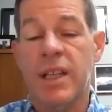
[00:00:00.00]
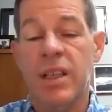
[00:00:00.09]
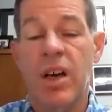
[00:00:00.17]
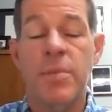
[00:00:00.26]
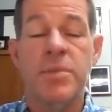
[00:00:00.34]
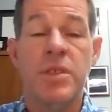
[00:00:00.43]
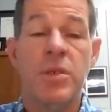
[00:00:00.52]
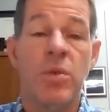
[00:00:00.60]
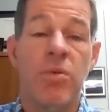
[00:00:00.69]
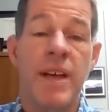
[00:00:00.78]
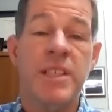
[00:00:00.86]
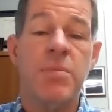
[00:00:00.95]
and clubs
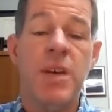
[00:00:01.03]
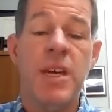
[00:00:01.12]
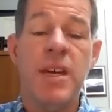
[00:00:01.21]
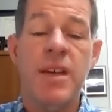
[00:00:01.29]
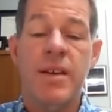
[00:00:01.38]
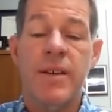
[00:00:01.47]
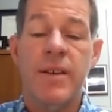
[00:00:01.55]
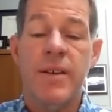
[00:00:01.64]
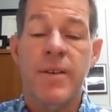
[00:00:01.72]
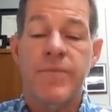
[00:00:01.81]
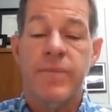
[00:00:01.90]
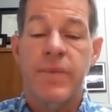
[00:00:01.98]
to arrest me?
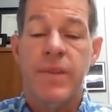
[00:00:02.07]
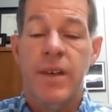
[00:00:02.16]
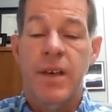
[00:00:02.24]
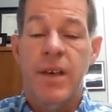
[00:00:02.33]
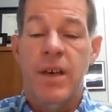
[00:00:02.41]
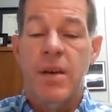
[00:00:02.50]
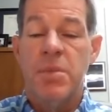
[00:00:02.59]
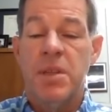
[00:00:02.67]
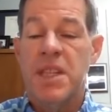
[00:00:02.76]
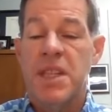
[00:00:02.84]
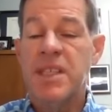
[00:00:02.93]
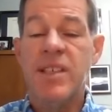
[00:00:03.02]

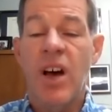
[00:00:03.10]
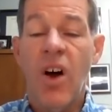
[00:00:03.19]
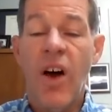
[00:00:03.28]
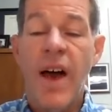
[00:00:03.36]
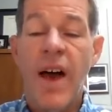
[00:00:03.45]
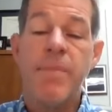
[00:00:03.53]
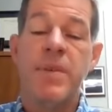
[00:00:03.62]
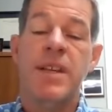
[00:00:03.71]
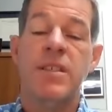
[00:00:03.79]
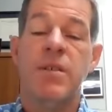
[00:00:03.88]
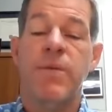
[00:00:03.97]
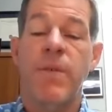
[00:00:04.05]
But this is all
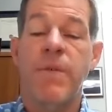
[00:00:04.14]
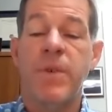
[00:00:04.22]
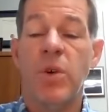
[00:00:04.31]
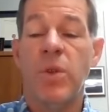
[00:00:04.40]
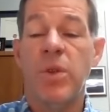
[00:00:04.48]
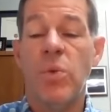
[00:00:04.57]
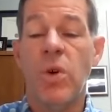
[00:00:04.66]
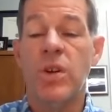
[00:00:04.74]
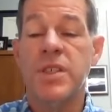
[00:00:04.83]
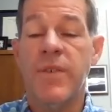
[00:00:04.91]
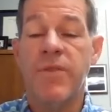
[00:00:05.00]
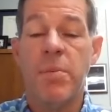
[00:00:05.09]
happening to fulfill the
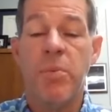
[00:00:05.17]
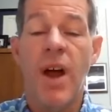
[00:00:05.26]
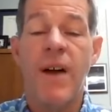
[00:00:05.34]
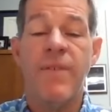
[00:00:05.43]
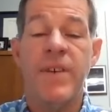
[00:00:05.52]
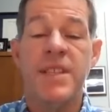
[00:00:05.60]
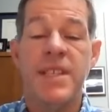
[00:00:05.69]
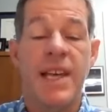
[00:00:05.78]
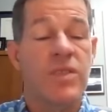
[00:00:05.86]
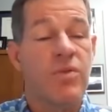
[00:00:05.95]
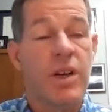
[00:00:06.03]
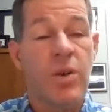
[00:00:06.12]
words of the prophets
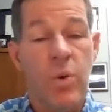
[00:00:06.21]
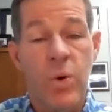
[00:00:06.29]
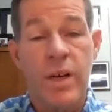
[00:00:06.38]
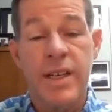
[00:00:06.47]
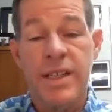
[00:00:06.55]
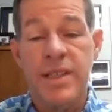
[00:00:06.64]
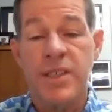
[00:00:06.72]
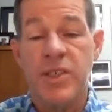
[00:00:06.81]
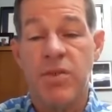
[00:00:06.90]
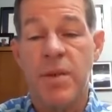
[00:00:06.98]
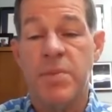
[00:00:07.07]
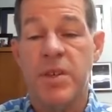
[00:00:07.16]
as recorded in the
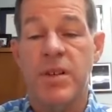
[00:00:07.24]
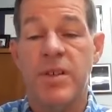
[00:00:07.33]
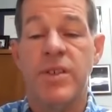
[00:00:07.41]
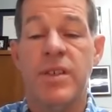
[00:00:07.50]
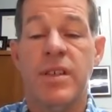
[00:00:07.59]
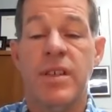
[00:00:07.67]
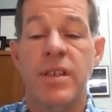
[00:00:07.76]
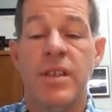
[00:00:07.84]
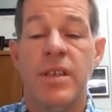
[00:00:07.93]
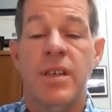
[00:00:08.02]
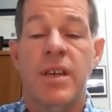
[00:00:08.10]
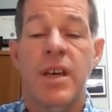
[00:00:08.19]
scriptures.
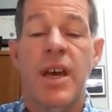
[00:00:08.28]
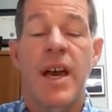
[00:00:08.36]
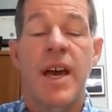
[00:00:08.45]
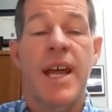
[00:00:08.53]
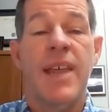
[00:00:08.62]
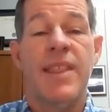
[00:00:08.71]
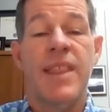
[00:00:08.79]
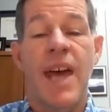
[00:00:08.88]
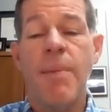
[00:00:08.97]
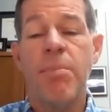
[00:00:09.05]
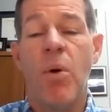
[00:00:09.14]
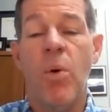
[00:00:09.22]
And at
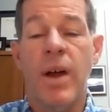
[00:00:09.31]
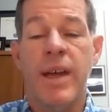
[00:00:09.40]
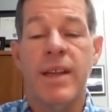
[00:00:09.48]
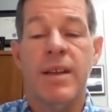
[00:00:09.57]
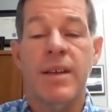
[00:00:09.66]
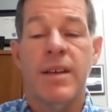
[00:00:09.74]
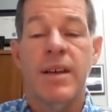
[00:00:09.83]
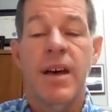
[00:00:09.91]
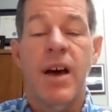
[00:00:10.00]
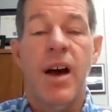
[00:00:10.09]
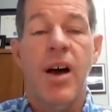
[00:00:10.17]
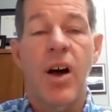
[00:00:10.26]
that point,
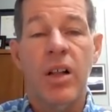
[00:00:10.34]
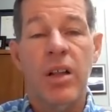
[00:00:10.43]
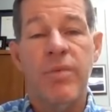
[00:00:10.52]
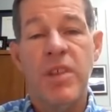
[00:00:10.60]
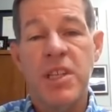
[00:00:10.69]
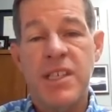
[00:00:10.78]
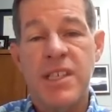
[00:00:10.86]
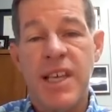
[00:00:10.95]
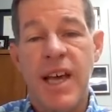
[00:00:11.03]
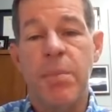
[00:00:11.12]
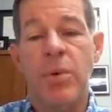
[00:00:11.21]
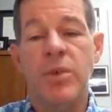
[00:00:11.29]
all of the
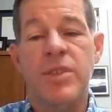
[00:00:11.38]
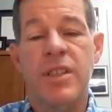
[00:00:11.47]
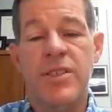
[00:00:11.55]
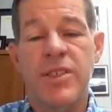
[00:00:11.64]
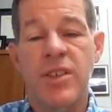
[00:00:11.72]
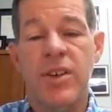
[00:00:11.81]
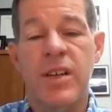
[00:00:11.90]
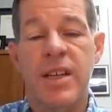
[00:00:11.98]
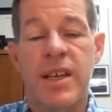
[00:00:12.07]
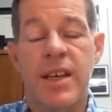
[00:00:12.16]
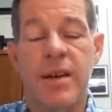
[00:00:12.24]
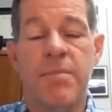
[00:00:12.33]
disciples
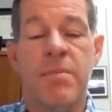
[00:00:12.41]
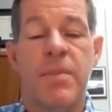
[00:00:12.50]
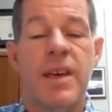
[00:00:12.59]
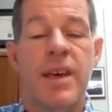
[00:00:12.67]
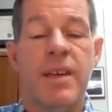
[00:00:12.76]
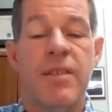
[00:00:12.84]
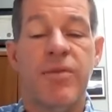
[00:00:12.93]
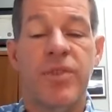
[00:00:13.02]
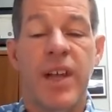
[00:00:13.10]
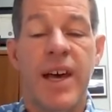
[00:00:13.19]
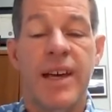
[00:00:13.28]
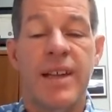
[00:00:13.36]
deserted him and
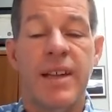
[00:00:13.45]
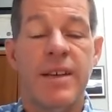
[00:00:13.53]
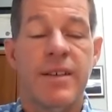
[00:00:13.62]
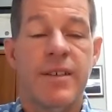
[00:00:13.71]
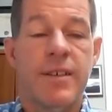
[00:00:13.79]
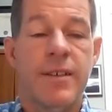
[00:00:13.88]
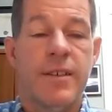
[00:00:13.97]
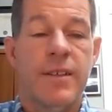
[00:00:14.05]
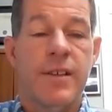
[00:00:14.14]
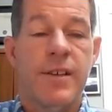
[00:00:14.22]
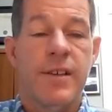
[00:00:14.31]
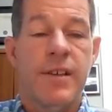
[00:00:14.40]
fled.
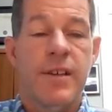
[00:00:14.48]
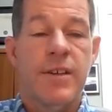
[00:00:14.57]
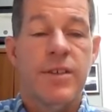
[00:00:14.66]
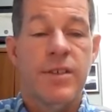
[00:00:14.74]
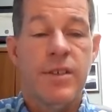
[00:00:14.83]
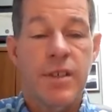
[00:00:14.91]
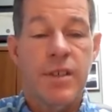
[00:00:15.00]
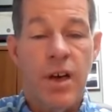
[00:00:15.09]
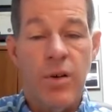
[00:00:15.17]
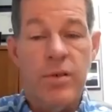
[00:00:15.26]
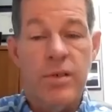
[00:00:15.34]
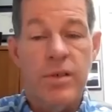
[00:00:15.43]

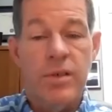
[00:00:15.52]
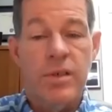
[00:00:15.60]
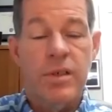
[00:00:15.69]
So,